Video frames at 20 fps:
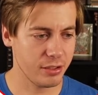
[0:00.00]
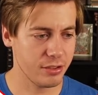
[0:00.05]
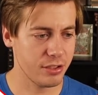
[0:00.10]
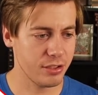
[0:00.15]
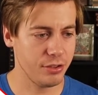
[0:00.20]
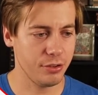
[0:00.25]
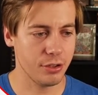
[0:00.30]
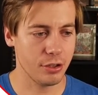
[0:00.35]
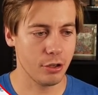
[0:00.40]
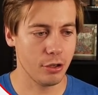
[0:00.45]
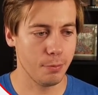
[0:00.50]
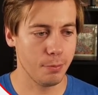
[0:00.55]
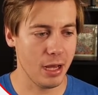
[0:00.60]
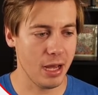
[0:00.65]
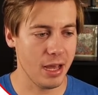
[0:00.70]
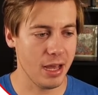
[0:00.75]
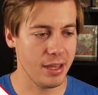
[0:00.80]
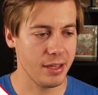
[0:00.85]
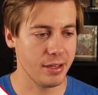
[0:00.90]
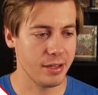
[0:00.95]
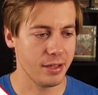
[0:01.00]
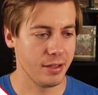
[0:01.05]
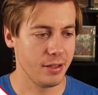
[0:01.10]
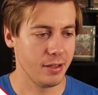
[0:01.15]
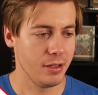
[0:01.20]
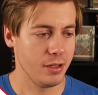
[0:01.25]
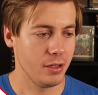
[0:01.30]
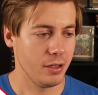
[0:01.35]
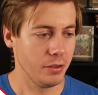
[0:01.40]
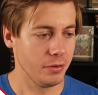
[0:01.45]
Continue to go by.
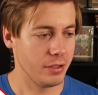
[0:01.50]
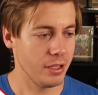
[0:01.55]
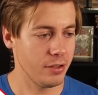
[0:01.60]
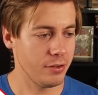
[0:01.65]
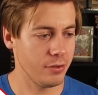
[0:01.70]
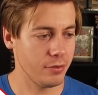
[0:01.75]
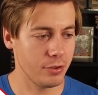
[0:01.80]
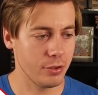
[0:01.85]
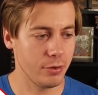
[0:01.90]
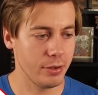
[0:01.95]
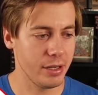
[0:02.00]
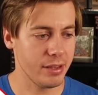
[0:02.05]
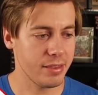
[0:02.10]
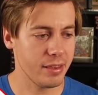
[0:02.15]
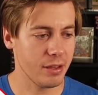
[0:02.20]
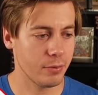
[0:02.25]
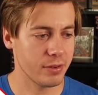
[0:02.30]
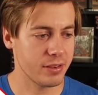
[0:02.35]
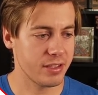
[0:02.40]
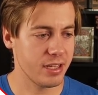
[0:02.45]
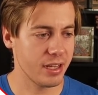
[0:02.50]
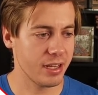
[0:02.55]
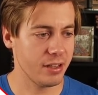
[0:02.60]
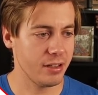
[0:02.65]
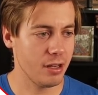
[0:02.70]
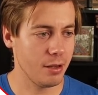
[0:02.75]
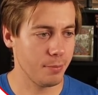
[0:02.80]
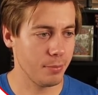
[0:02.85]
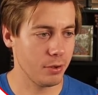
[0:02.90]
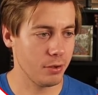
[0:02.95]
Didn't do anything with
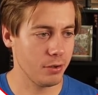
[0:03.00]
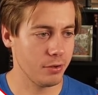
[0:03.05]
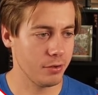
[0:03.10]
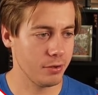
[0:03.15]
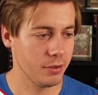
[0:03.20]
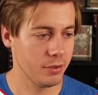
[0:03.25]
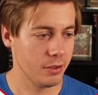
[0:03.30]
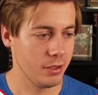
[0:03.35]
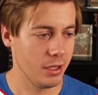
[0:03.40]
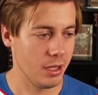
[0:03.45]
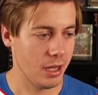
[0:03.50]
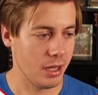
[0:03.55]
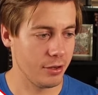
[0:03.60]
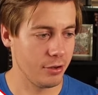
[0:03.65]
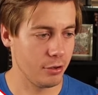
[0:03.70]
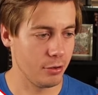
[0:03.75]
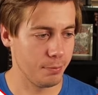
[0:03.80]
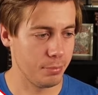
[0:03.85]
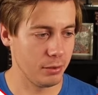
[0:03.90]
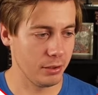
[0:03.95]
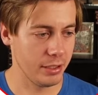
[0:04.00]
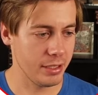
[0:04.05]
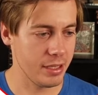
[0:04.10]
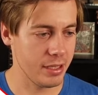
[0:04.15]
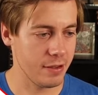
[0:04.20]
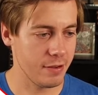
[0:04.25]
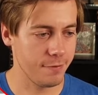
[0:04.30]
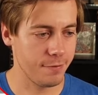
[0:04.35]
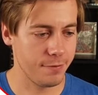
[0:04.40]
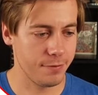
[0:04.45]
ticket number, I don't
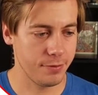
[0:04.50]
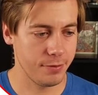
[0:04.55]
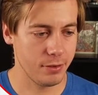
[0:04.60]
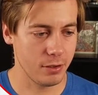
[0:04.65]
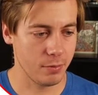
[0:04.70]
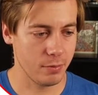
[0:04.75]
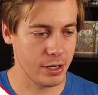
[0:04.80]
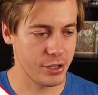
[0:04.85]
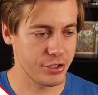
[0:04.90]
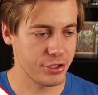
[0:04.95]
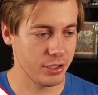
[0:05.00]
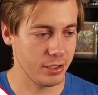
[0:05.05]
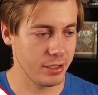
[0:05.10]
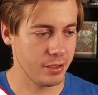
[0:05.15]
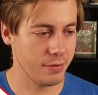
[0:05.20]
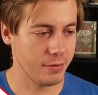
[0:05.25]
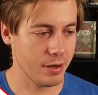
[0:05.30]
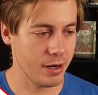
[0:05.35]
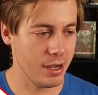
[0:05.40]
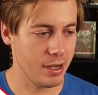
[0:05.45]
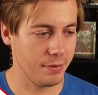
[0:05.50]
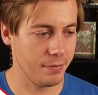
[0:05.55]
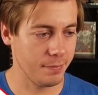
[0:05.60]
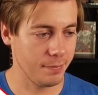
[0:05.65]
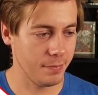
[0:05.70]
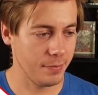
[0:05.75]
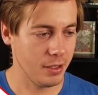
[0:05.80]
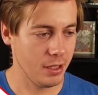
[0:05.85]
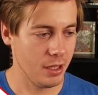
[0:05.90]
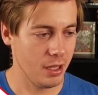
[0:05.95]
believe, originally, right?
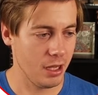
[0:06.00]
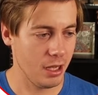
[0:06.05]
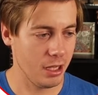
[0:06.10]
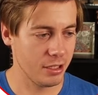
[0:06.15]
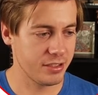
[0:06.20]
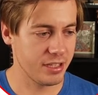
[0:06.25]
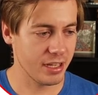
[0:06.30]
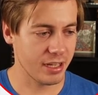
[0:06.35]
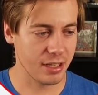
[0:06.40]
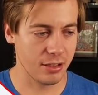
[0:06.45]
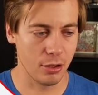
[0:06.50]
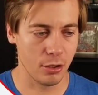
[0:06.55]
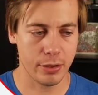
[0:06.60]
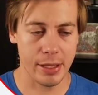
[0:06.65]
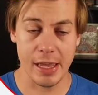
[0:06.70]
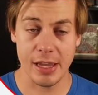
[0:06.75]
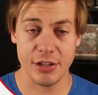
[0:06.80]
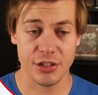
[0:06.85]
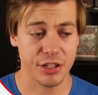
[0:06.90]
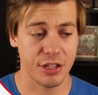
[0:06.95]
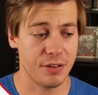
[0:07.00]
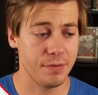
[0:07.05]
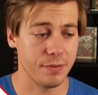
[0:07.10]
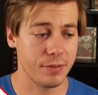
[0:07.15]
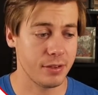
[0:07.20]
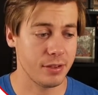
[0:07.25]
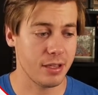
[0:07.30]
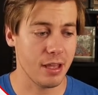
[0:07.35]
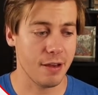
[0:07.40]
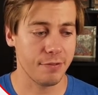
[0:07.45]
A ticket
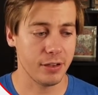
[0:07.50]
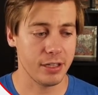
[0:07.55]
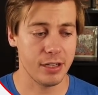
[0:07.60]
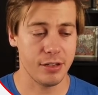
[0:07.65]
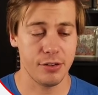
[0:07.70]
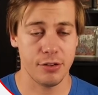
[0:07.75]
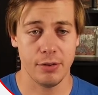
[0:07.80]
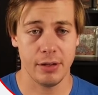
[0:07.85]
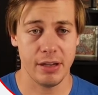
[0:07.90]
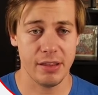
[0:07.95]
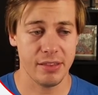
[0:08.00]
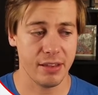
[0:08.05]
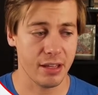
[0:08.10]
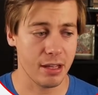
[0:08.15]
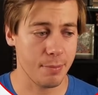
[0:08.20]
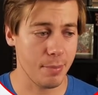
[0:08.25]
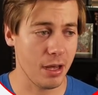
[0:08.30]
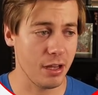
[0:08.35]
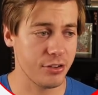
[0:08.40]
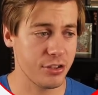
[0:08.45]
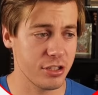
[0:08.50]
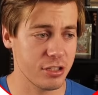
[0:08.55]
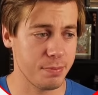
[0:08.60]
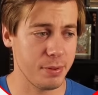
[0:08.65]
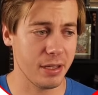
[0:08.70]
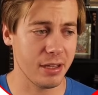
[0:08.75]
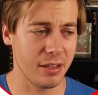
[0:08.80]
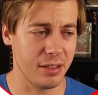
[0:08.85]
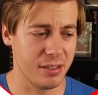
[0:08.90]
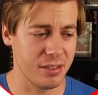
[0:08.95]
location definitely didn't do anything about,
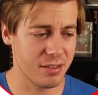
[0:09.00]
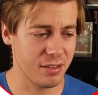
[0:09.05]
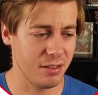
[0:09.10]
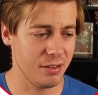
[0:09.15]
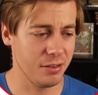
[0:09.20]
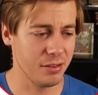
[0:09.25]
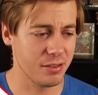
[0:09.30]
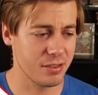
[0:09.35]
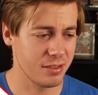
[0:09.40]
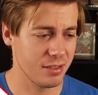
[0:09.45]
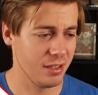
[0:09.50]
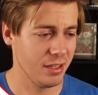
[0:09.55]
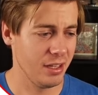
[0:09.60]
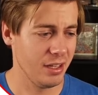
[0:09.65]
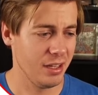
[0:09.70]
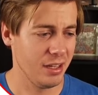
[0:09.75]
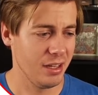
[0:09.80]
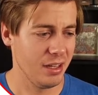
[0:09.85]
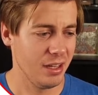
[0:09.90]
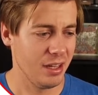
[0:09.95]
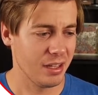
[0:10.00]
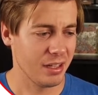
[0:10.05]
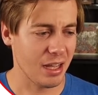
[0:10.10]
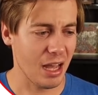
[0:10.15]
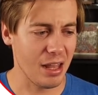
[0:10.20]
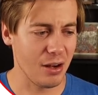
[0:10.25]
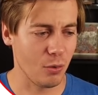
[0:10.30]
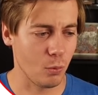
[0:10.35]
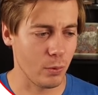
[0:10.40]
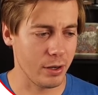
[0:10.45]
just because it was
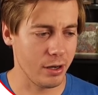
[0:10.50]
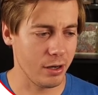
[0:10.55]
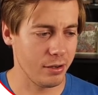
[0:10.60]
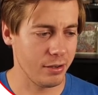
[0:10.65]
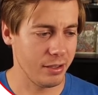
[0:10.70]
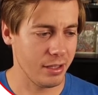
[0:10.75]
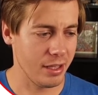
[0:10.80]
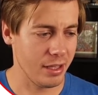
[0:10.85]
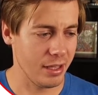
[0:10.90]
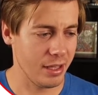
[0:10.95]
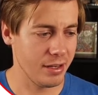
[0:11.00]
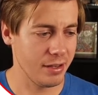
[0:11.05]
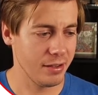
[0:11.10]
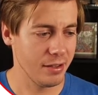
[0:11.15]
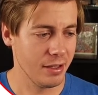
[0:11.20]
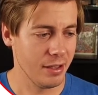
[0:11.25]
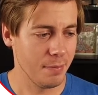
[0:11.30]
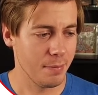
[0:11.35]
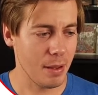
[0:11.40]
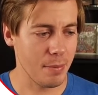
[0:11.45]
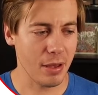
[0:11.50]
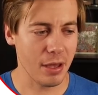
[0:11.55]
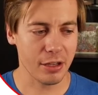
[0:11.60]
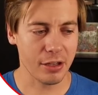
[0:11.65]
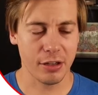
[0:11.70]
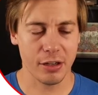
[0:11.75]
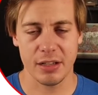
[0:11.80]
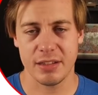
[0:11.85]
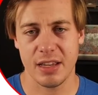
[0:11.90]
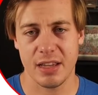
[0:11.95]
kind of weird. And maybe I
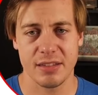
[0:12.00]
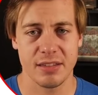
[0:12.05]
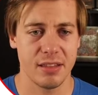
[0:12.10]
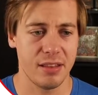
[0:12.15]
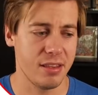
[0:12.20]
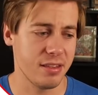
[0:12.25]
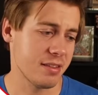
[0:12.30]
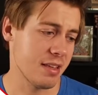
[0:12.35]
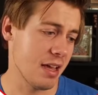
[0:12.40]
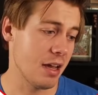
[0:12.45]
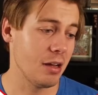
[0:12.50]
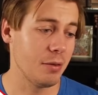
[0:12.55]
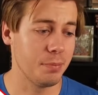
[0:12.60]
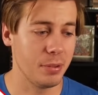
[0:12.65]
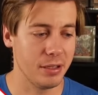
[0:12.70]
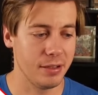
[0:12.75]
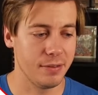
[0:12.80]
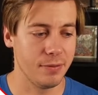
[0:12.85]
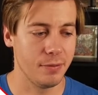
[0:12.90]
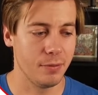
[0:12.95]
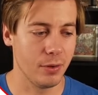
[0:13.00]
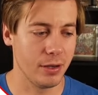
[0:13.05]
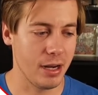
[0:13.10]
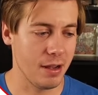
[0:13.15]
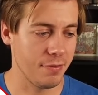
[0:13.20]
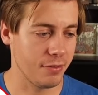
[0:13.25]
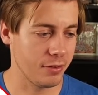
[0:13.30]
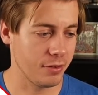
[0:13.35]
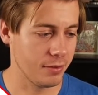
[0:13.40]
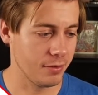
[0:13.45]
could have tested this out, but
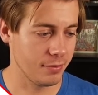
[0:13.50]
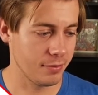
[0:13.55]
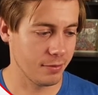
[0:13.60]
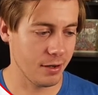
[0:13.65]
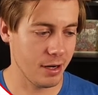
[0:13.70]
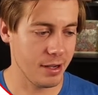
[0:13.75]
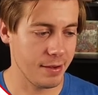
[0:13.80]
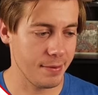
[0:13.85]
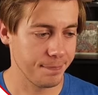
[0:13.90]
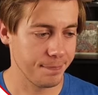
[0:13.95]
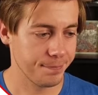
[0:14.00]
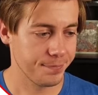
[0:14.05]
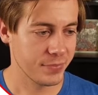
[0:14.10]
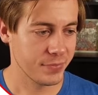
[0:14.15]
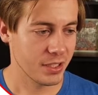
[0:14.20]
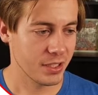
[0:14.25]
whatever, right?